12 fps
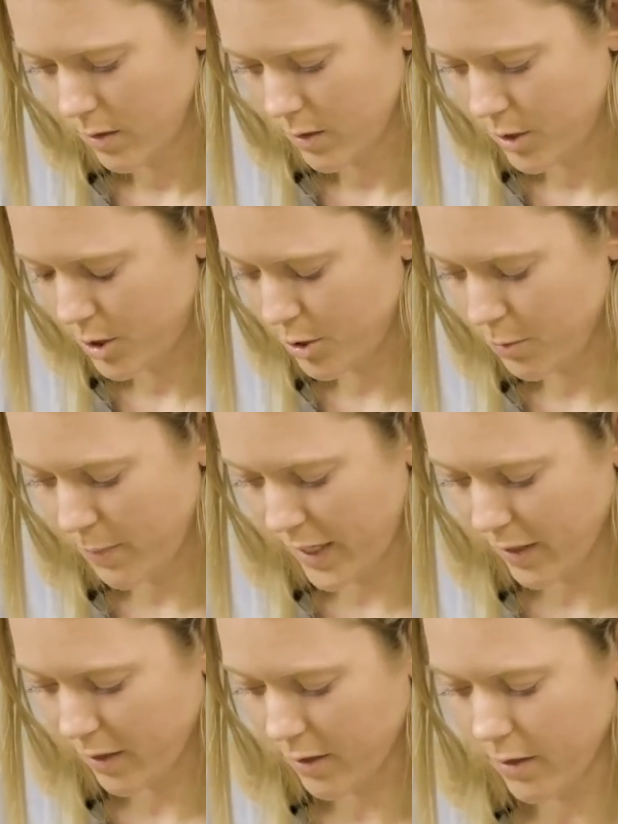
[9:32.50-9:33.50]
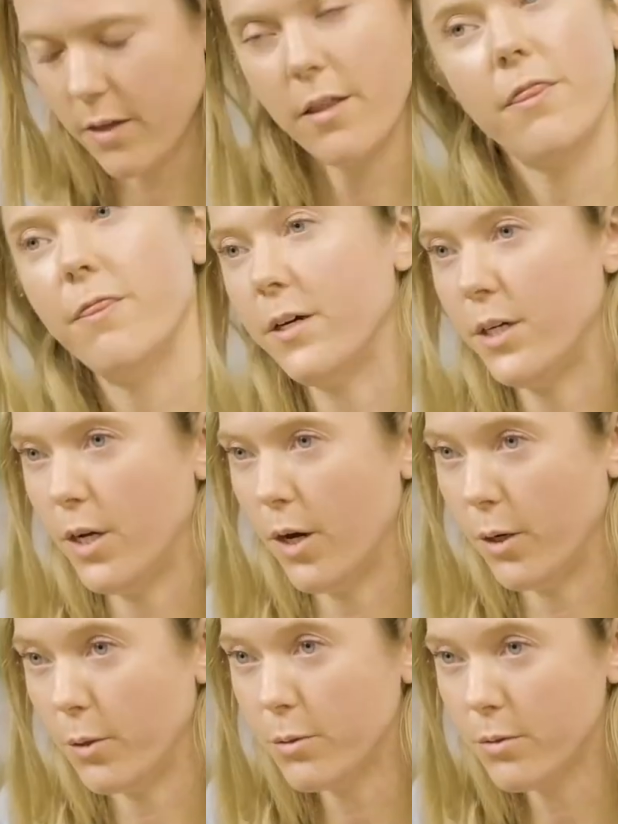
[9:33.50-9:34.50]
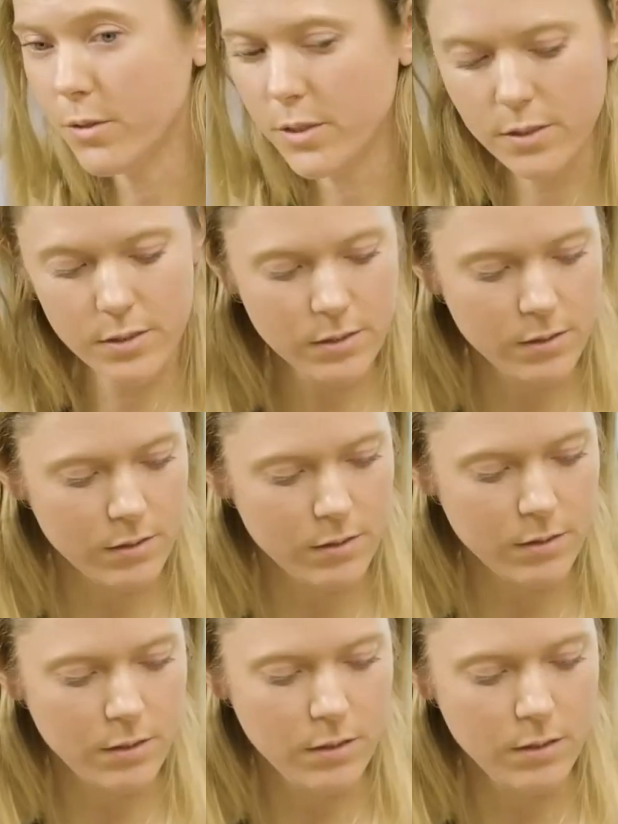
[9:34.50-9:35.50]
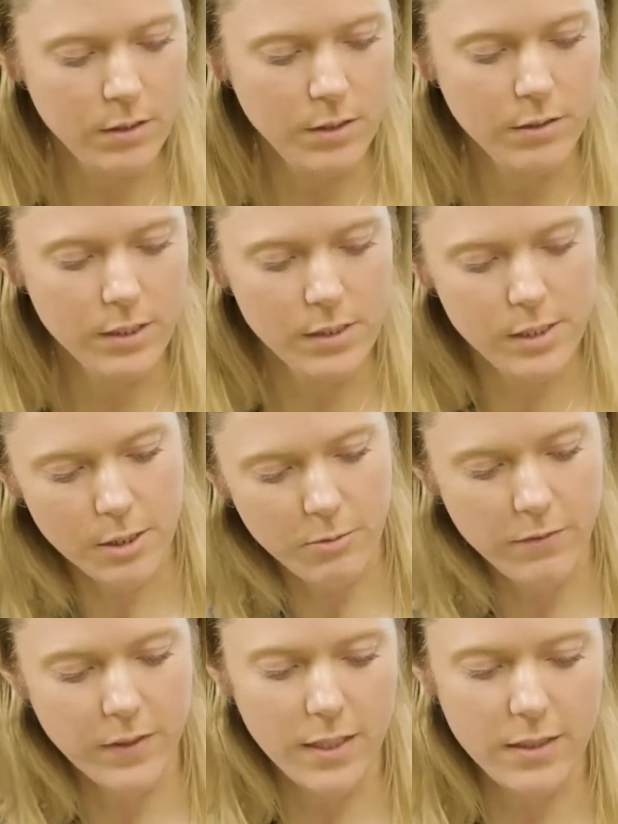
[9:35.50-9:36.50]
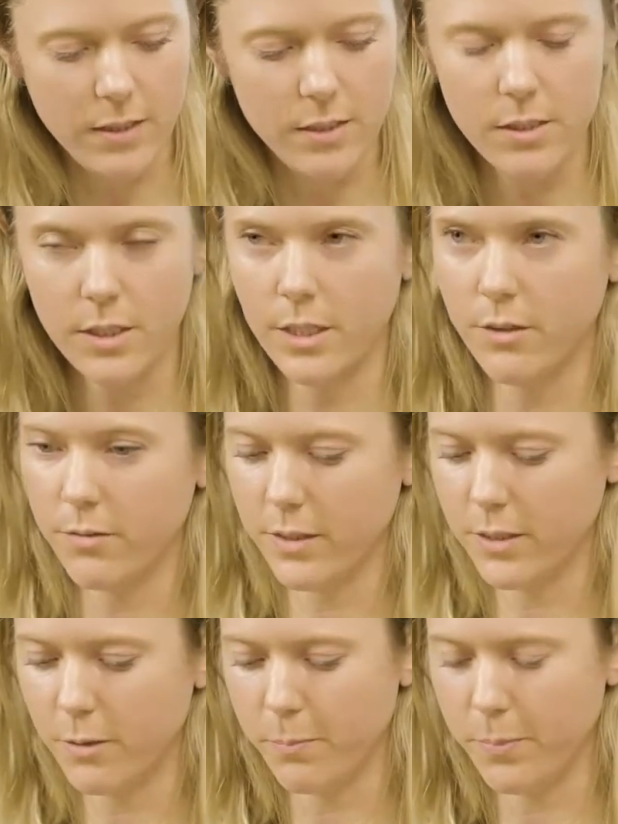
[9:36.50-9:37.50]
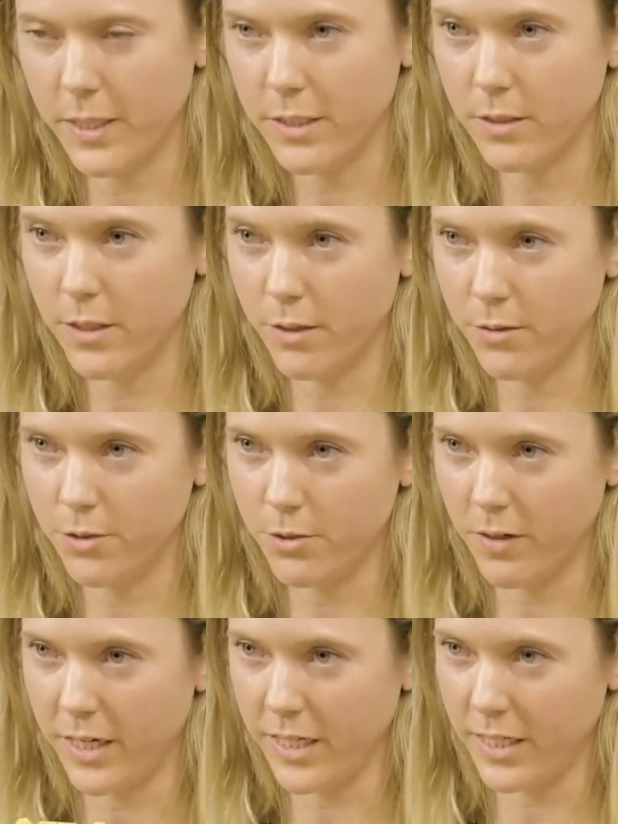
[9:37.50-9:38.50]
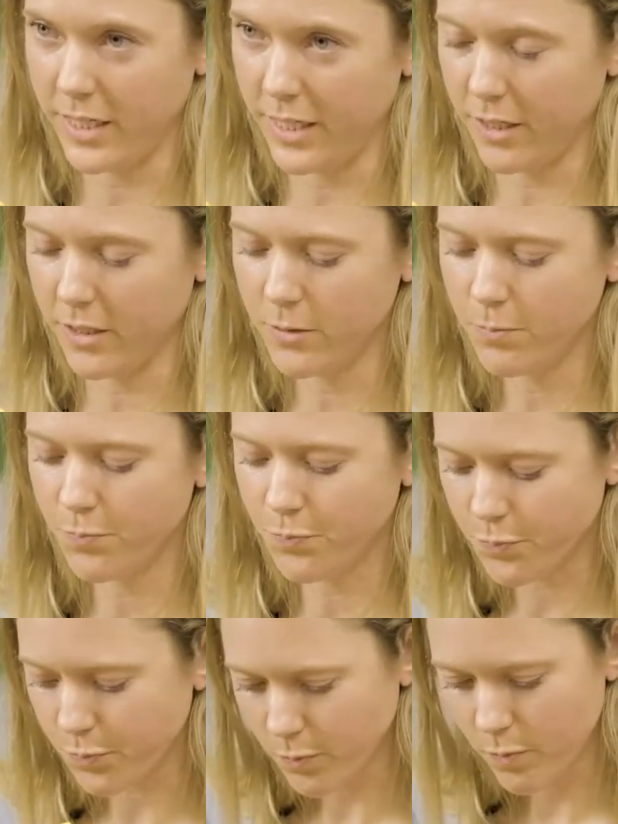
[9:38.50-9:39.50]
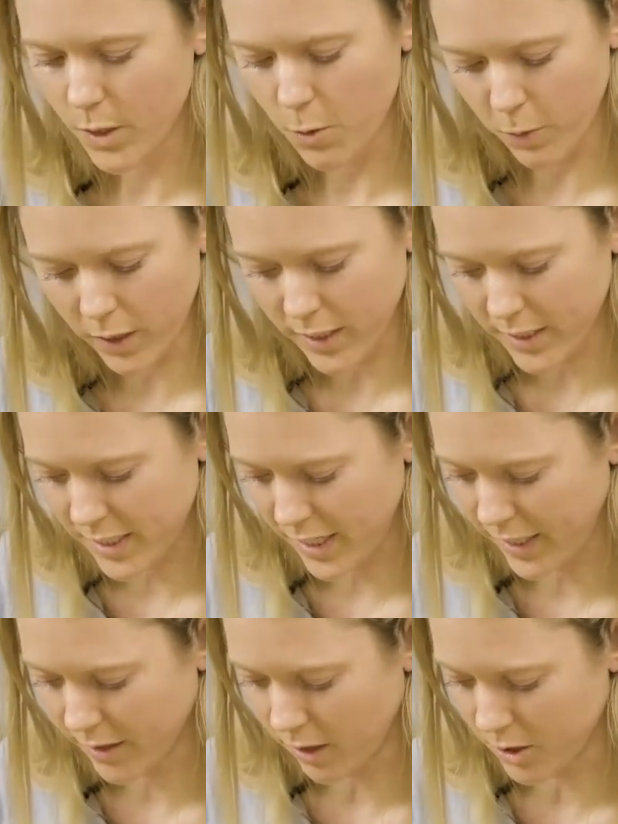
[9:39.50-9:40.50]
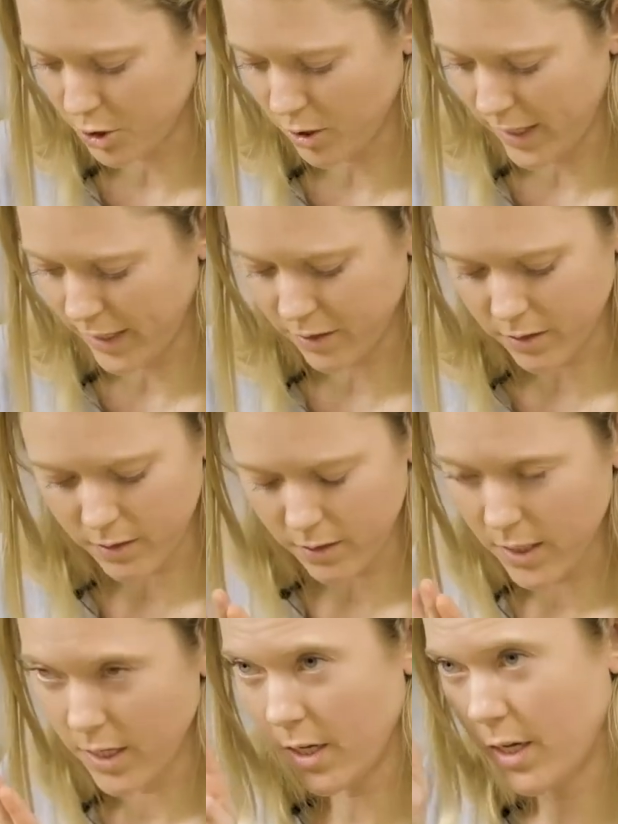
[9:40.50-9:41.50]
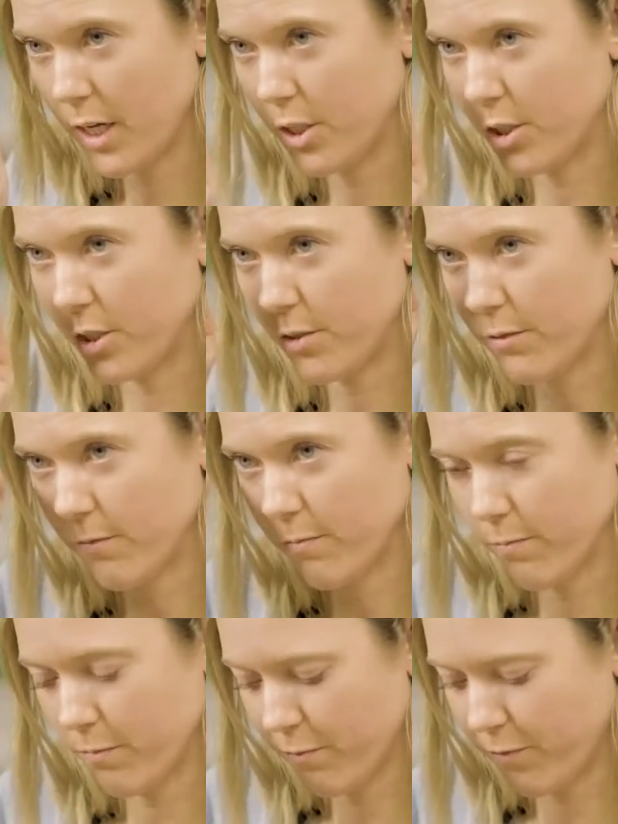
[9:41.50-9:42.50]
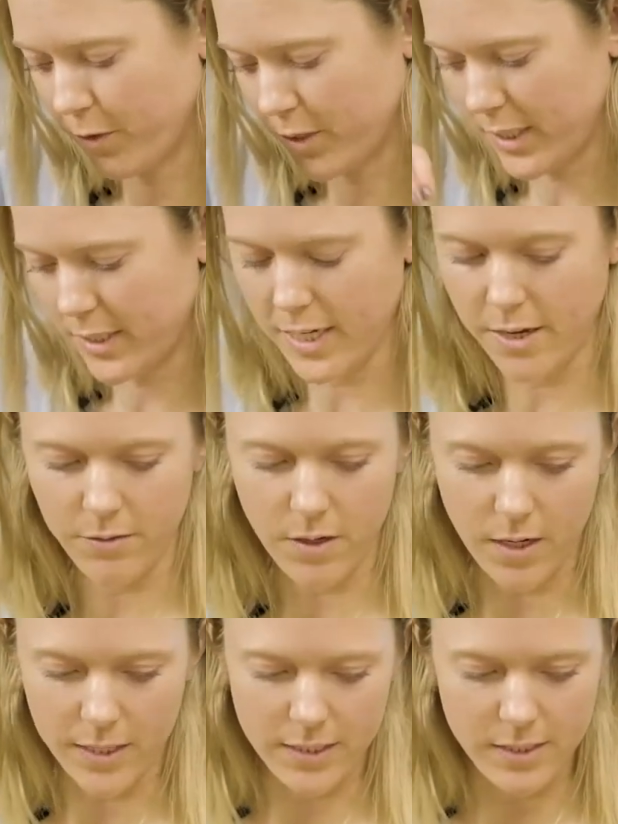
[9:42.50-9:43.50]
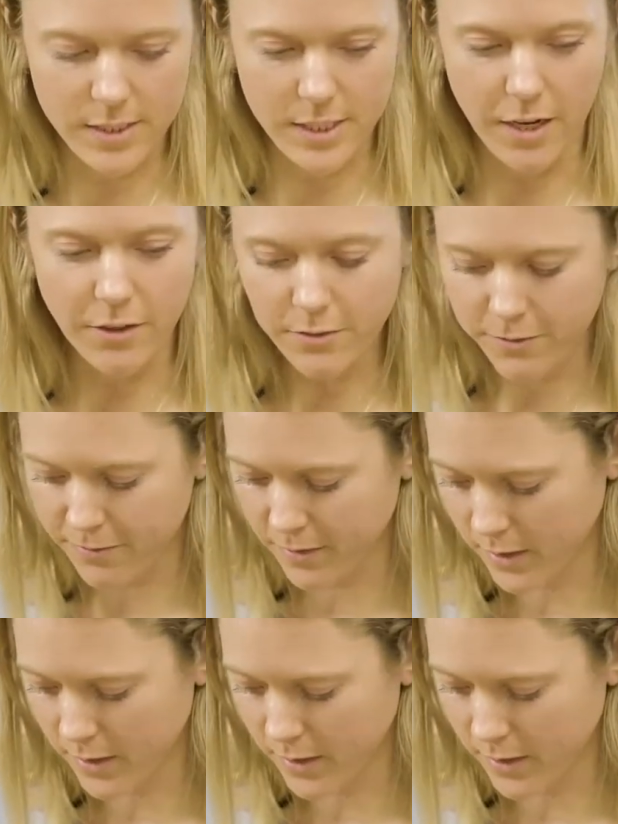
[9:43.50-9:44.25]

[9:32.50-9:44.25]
To make the nose, you can see we've got this cute little button nose right here. We're gonna take our triangle and just fold it down on itself.